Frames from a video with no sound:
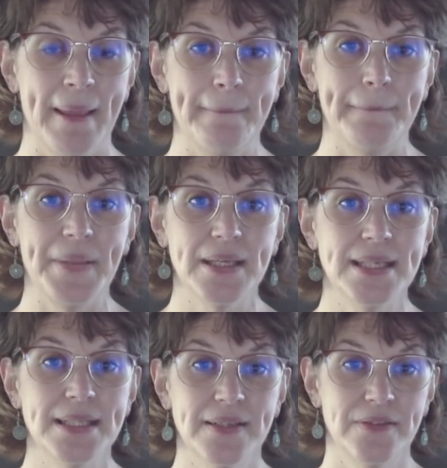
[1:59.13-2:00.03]
And
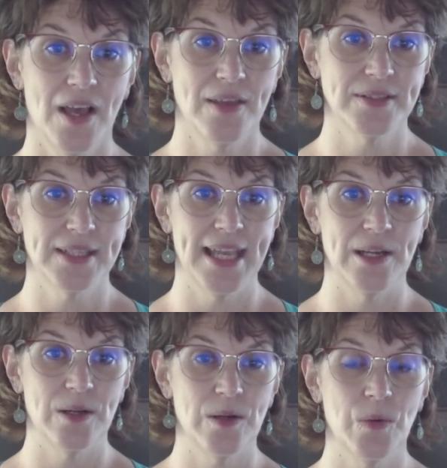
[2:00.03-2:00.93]
billions of dollars
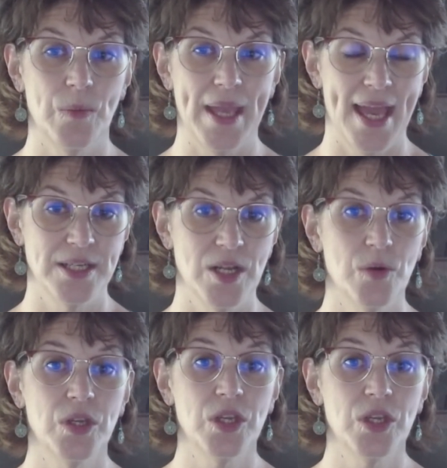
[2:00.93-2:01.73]
later, we had no